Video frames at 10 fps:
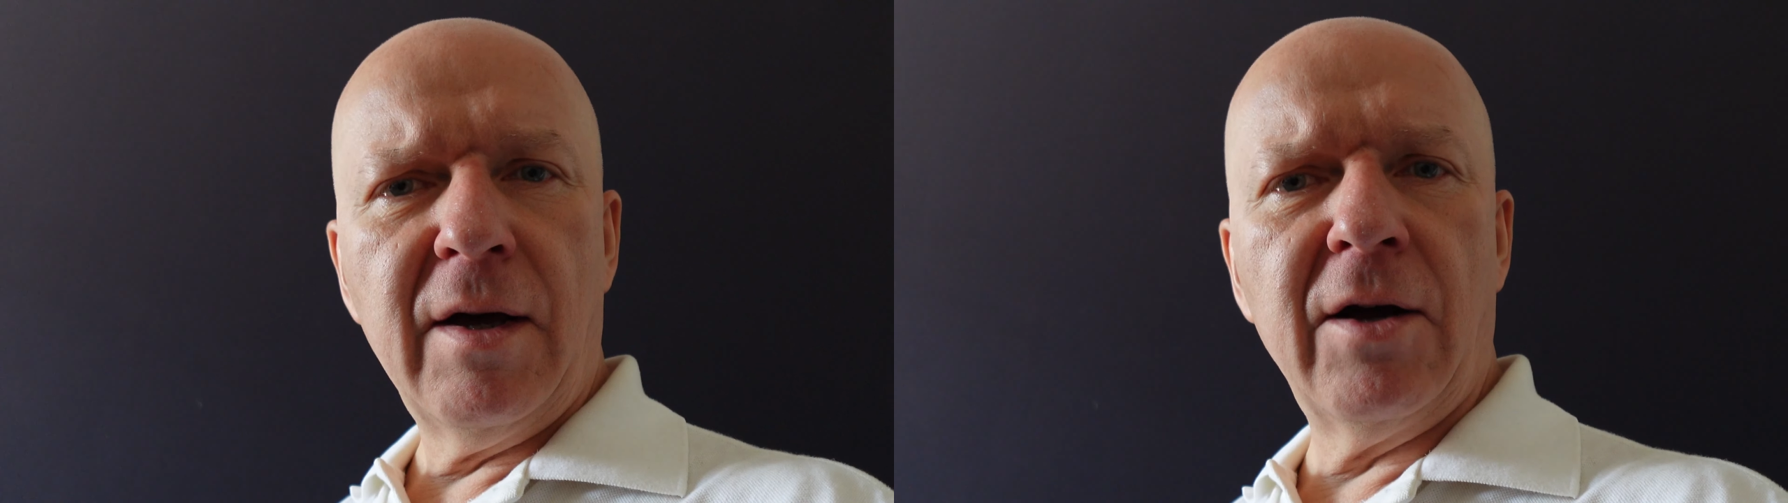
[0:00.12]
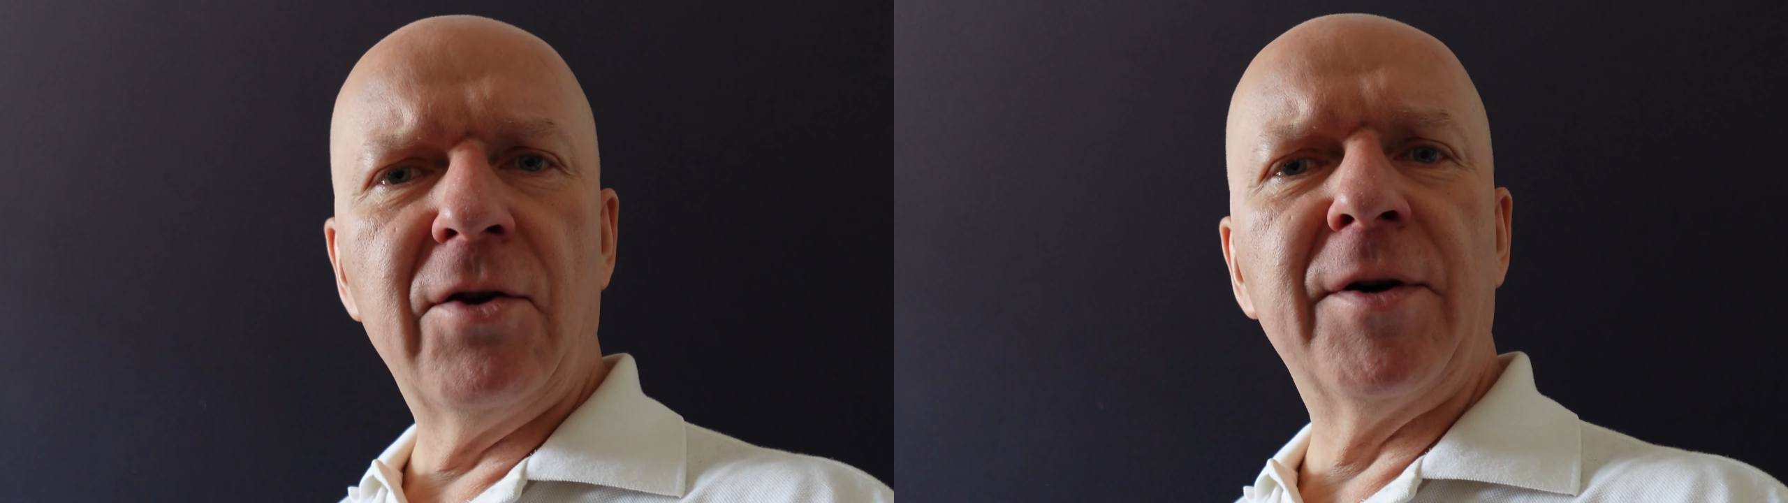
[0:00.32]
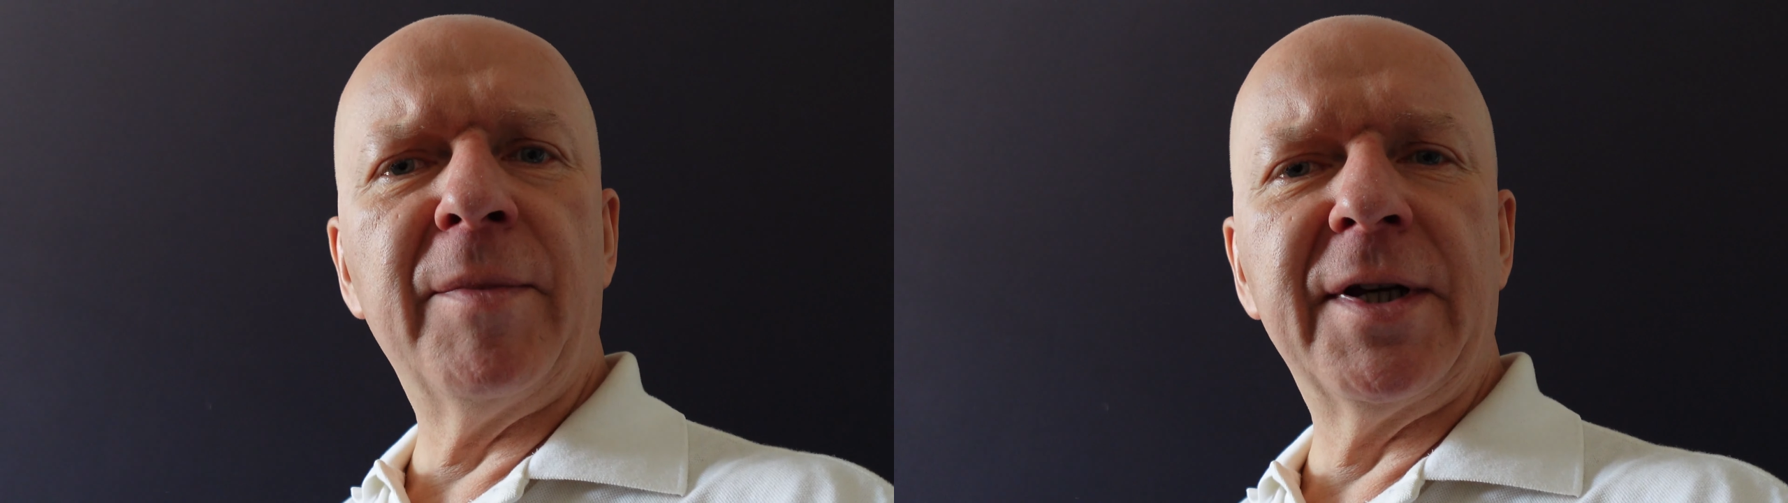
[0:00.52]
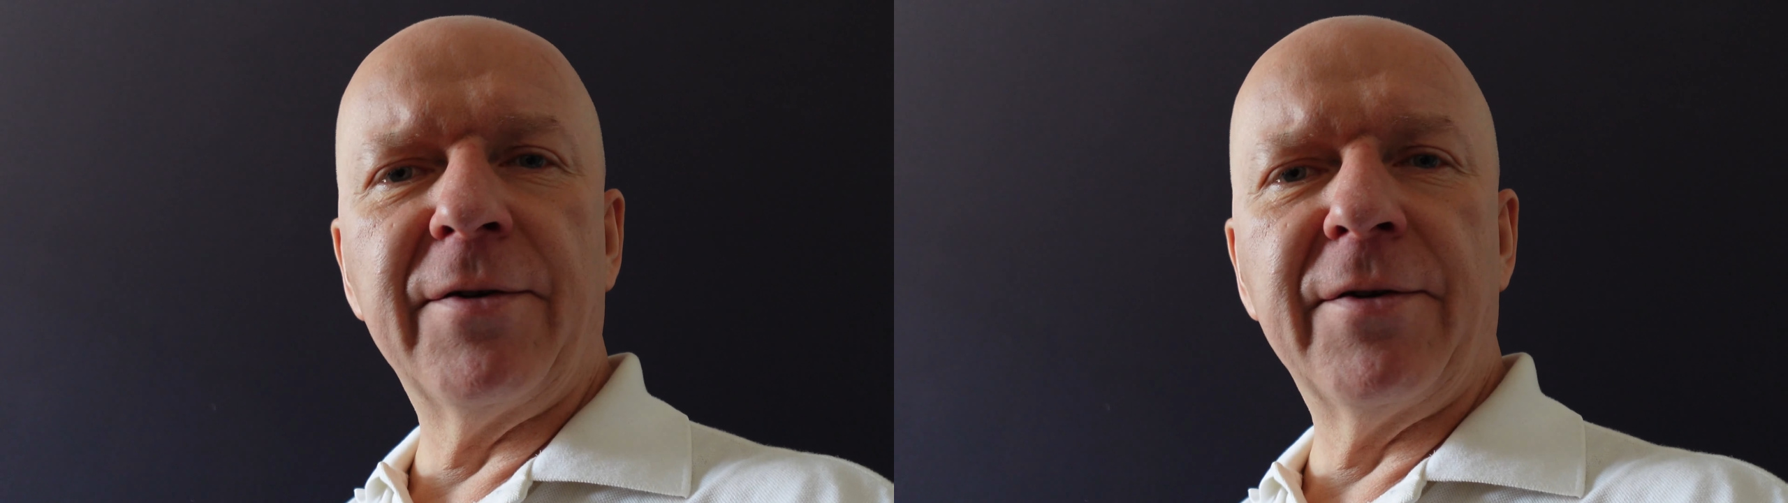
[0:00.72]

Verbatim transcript: Hello there, my dear